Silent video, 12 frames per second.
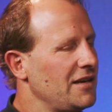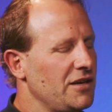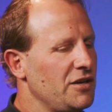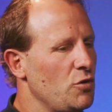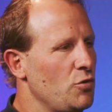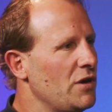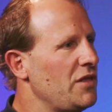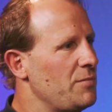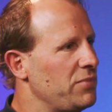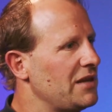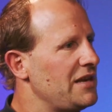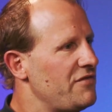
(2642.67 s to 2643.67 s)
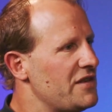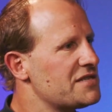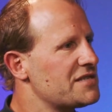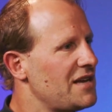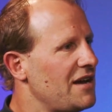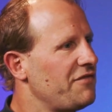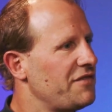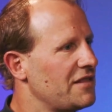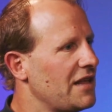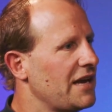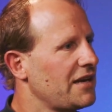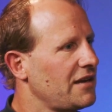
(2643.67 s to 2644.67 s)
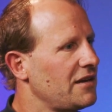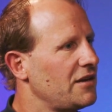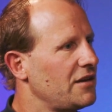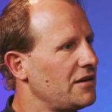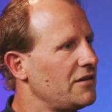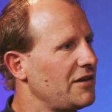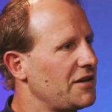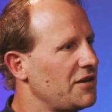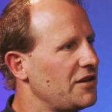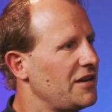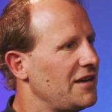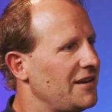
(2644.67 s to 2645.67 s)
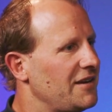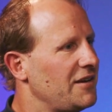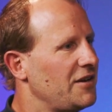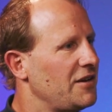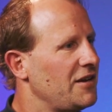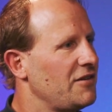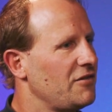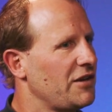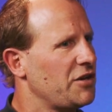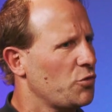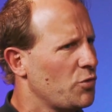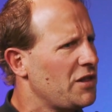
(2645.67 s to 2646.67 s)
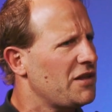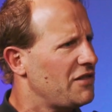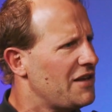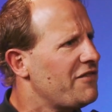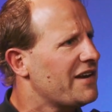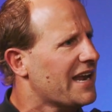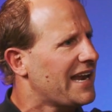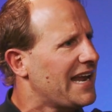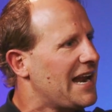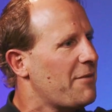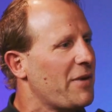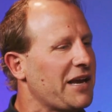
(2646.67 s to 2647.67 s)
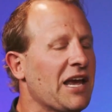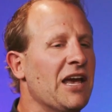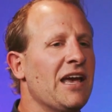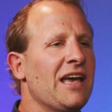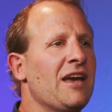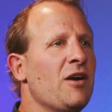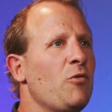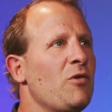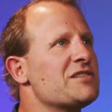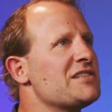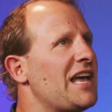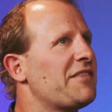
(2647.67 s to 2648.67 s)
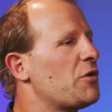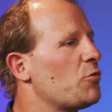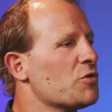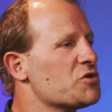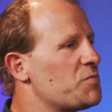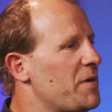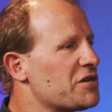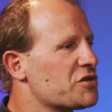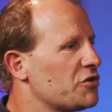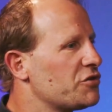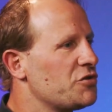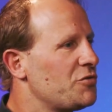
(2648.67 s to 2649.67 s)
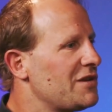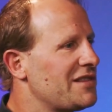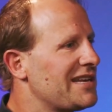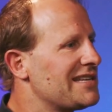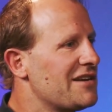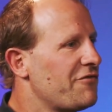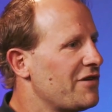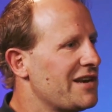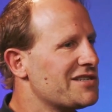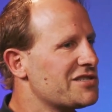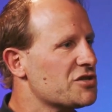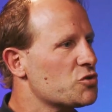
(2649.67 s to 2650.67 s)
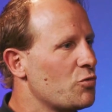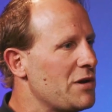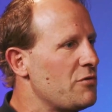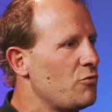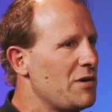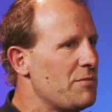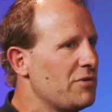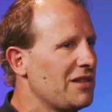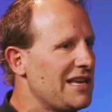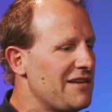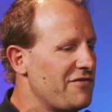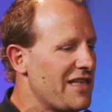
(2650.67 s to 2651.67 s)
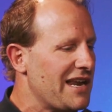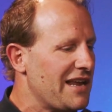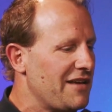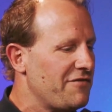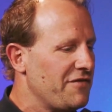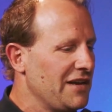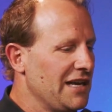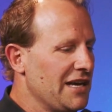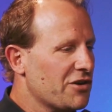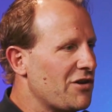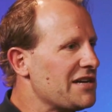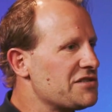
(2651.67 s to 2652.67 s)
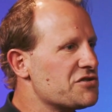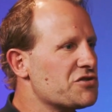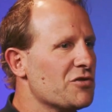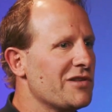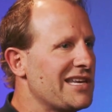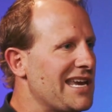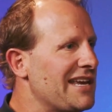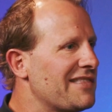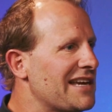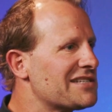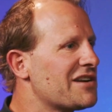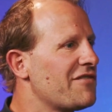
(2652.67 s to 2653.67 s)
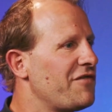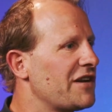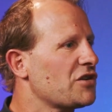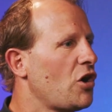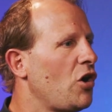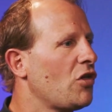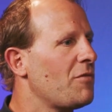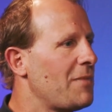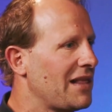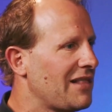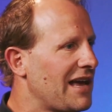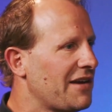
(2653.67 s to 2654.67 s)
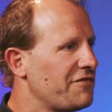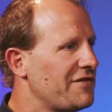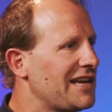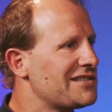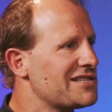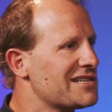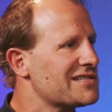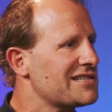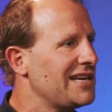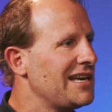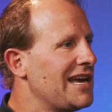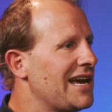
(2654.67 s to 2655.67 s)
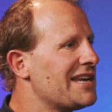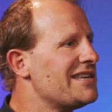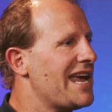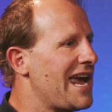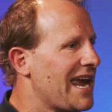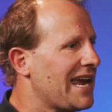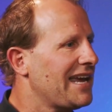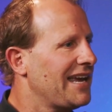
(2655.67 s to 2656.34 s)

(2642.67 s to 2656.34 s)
you really believe this stuff? And like, you're really living it. And I'm like, well, it's not that we're special or doing anything different. It's just we believe that if Christ is truly king, that should affect all of my life, not just a day.